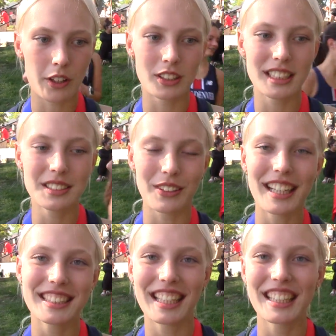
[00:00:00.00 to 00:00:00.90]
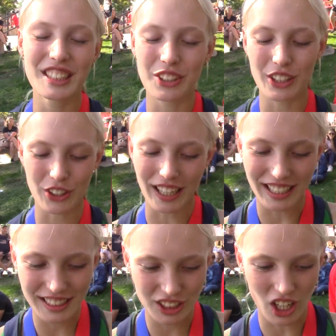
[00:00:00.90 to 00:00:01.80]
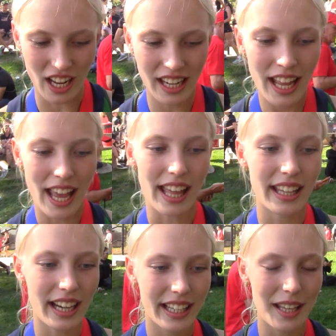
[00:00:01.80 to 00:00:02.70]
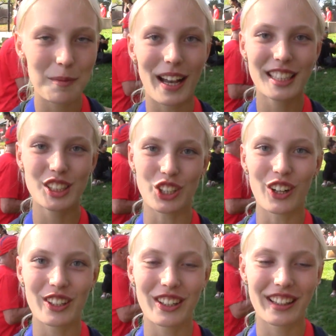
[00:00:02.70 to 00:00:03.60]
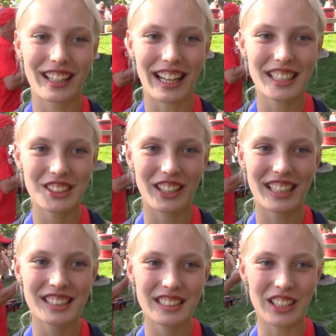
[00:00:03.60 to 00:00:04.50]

this race I didn't do the greatest on, and then I came back stronger on the next race.